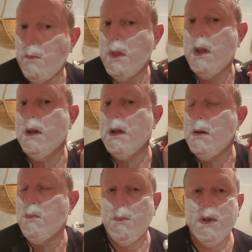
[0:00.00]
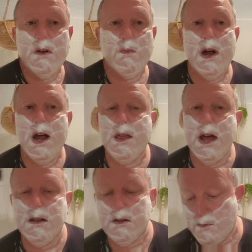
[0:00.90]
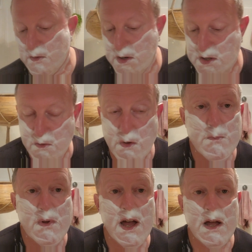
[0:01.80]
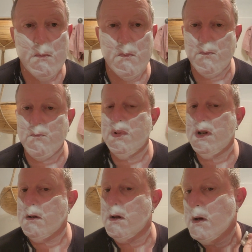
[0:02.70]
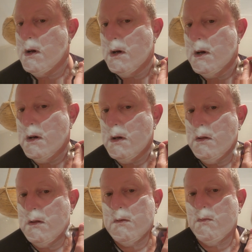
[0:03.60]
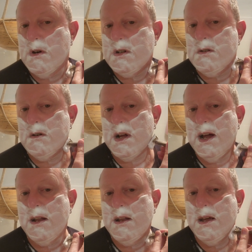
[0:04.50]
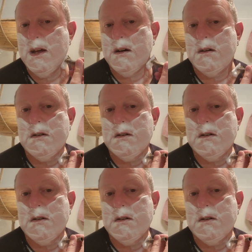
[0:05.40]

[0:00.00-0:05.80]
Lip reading: You know, you probably could wear that in the first group game, but not where it's knockout now.